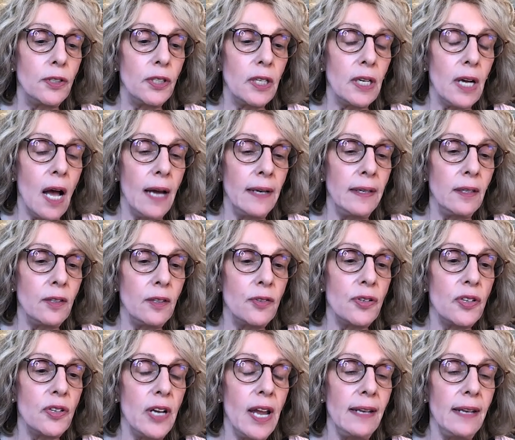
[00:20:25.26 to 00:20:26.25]
kind of
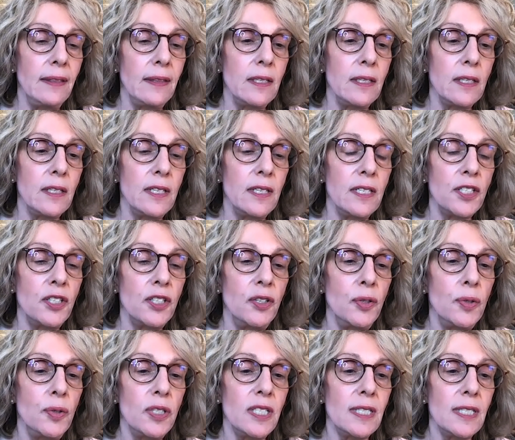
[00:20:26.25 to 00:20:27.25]
create this
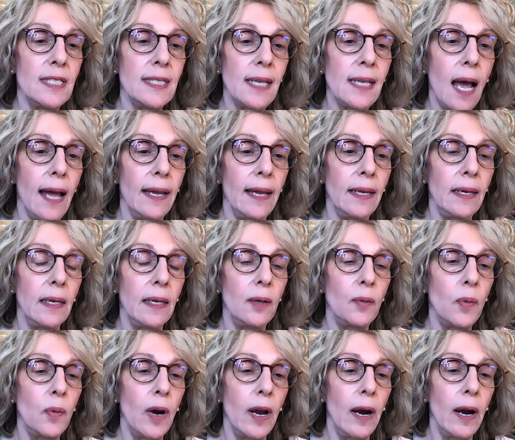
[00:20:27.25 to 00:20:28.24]
new society
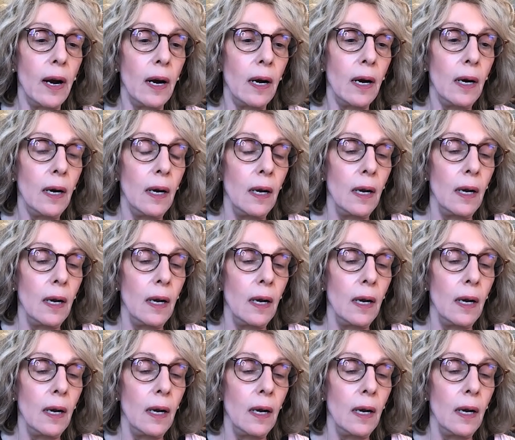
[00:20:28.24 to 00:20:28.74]
where